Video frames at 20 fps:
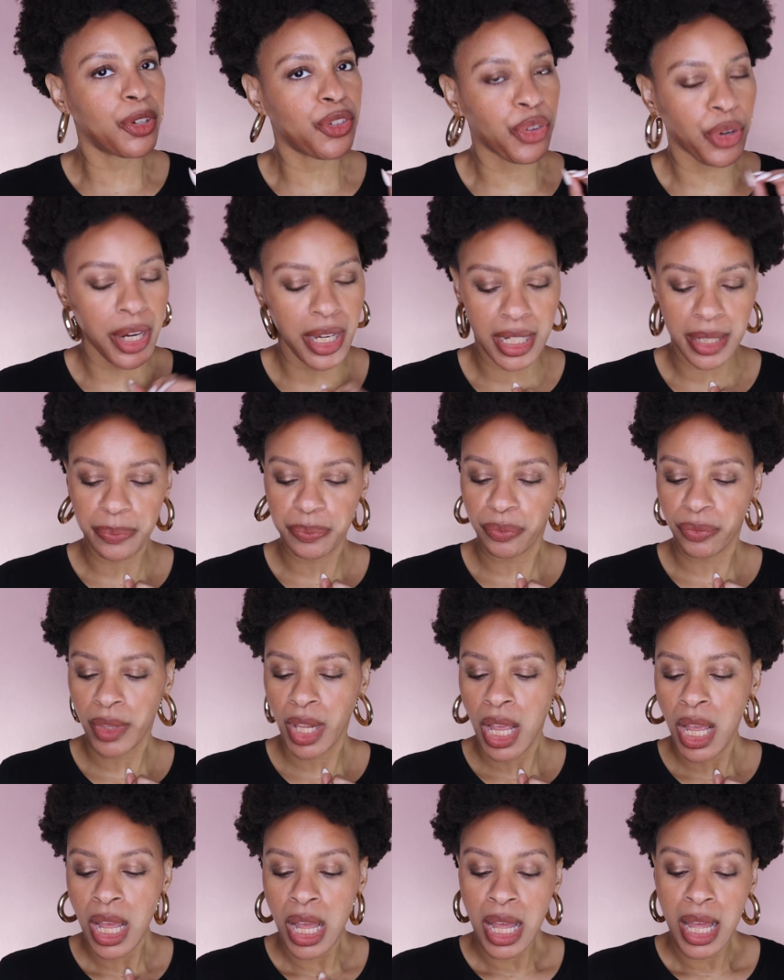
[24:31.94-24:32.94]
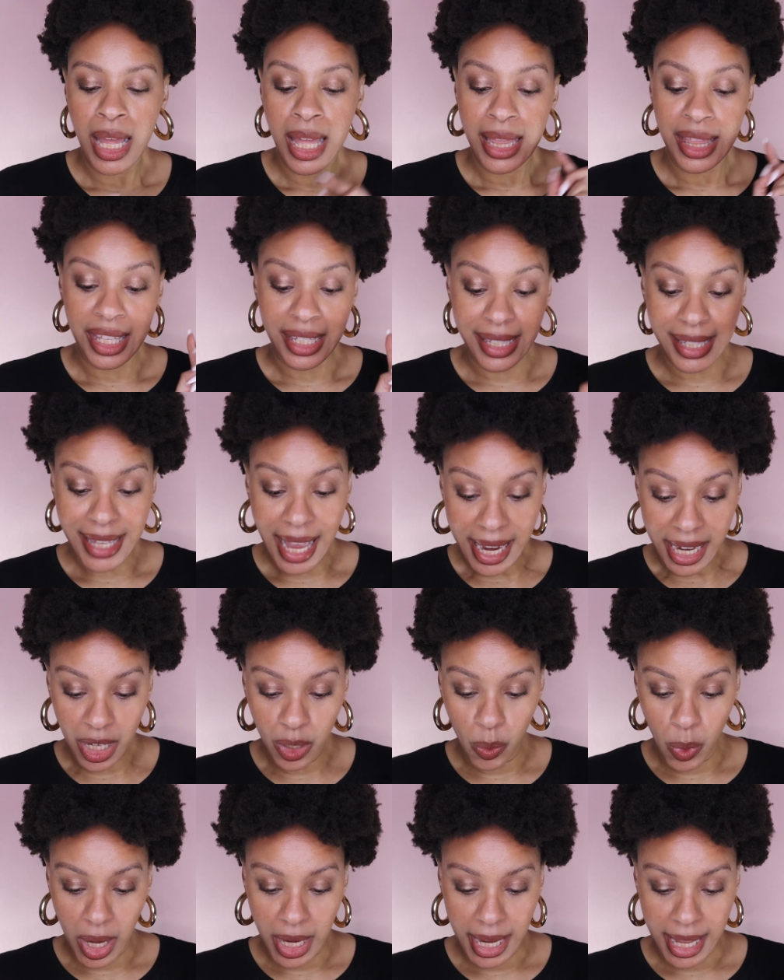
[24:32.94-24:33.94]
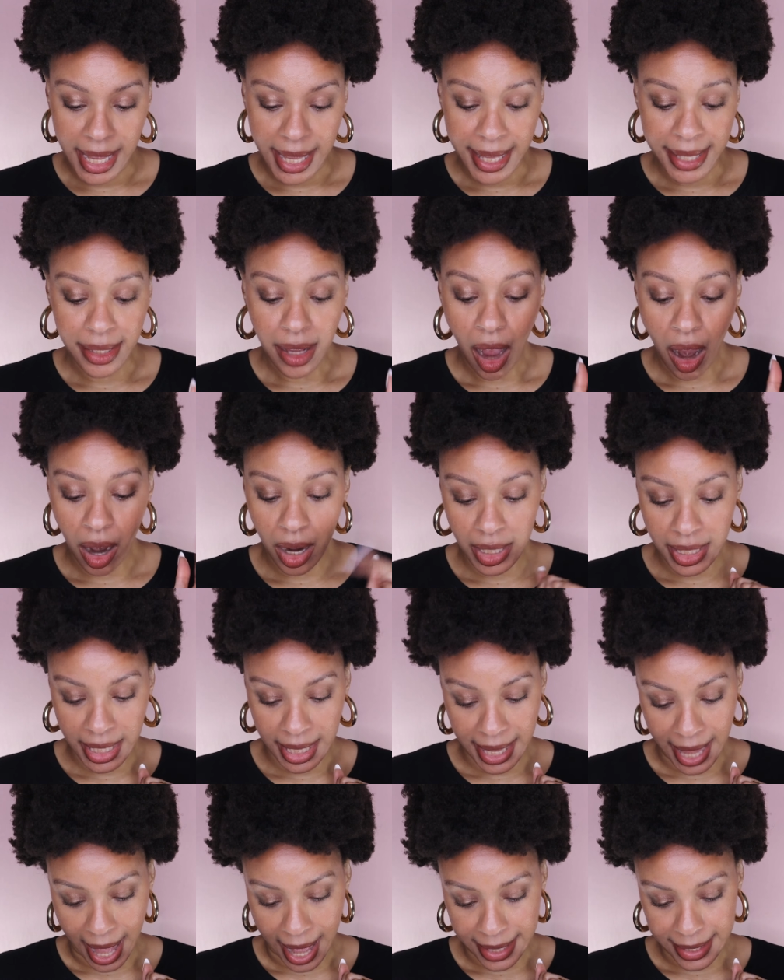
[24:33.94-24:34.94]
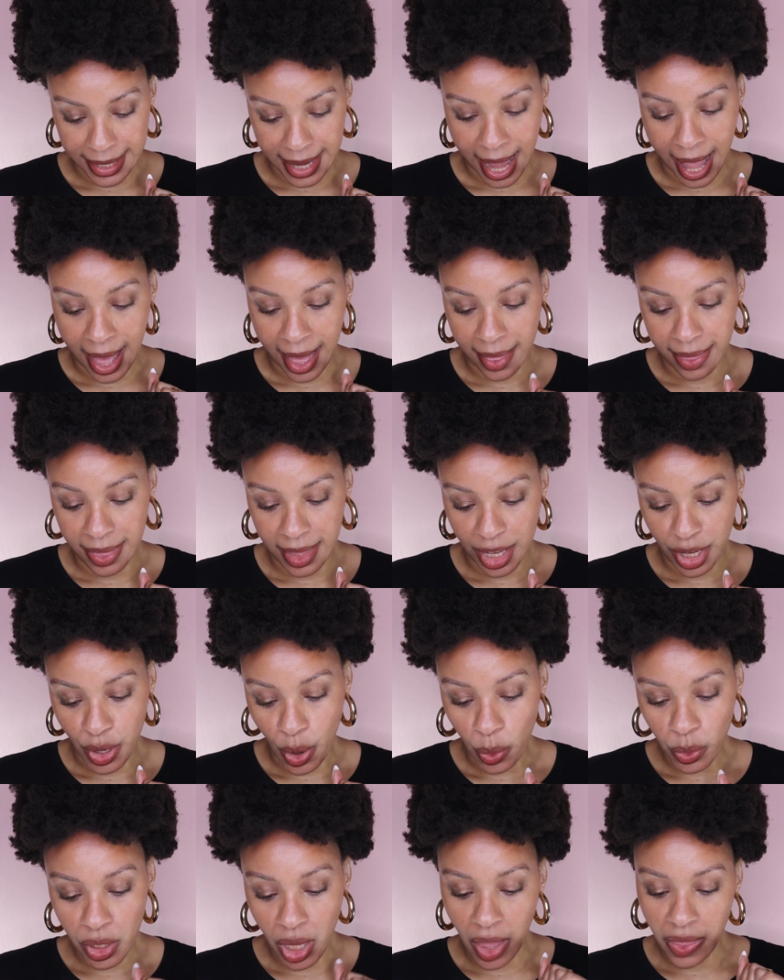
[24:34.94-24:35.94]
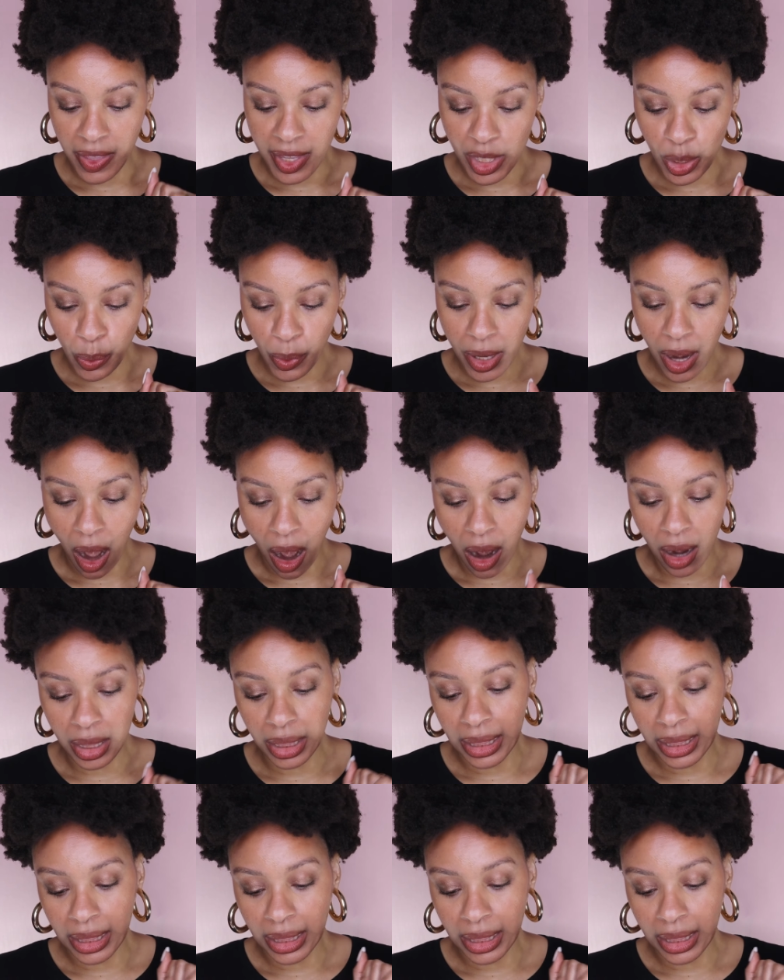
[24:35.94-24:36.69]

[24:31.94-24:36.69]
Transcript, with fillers: intrigued. The second one is Hard to Get, and the notes on this one are